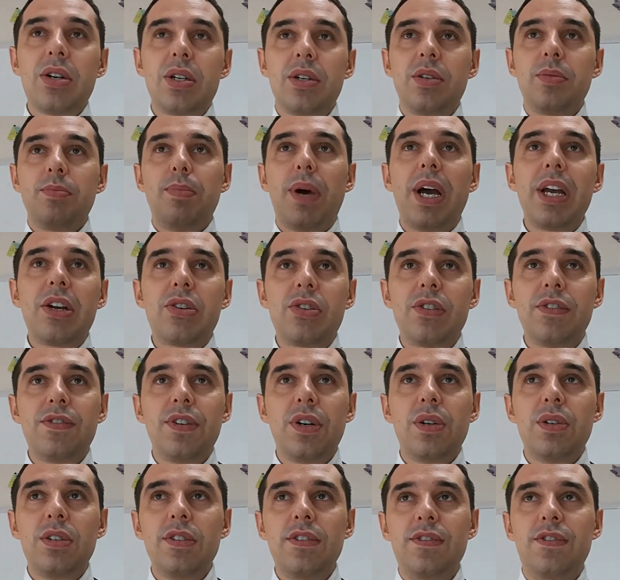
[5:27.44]

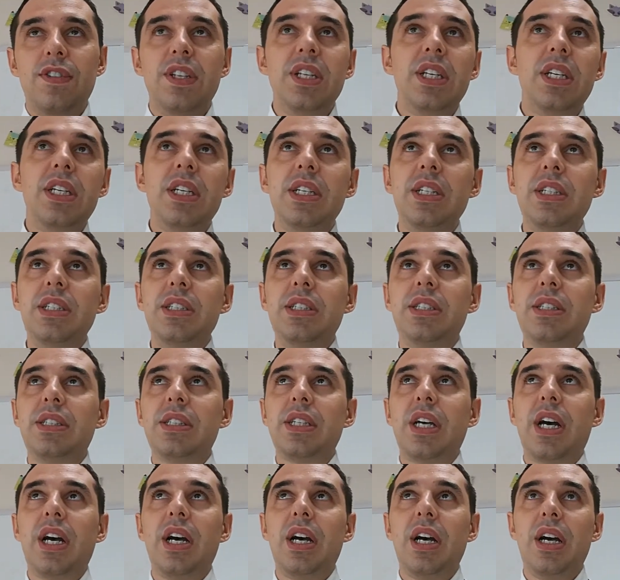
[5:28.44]
microphone feeds,
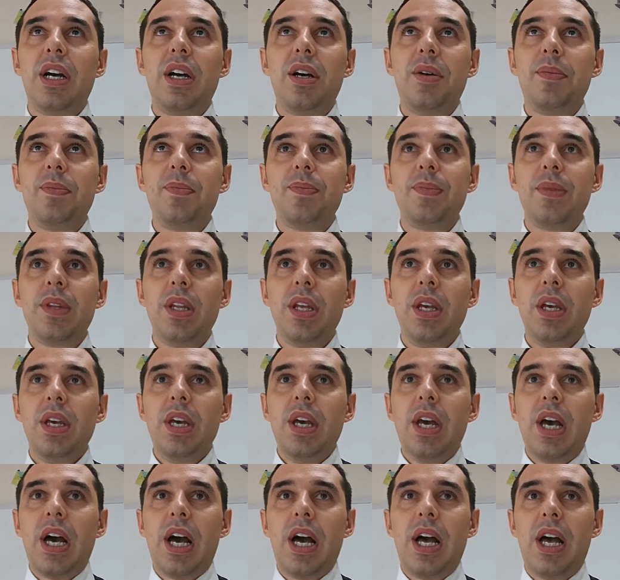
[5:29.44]

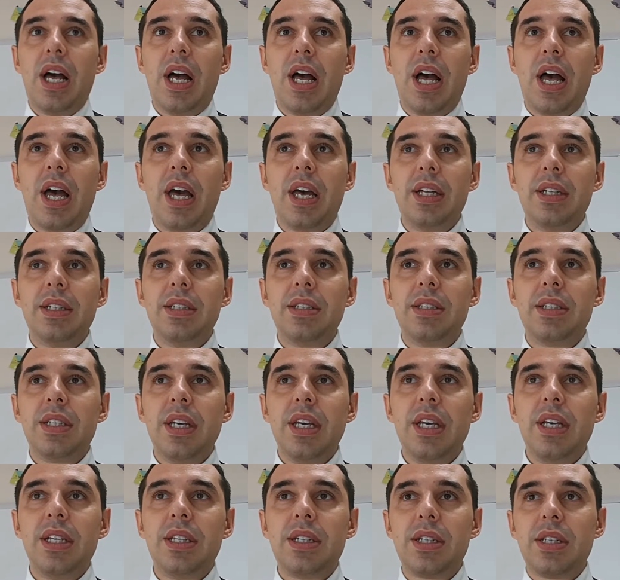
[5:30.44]
and
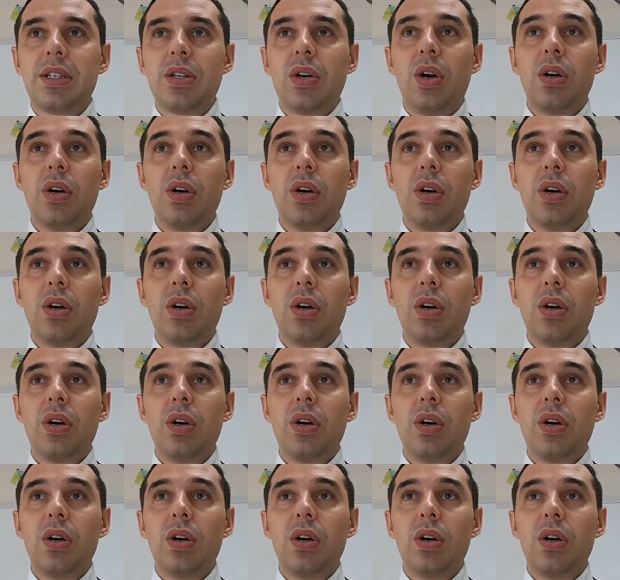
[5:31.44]
it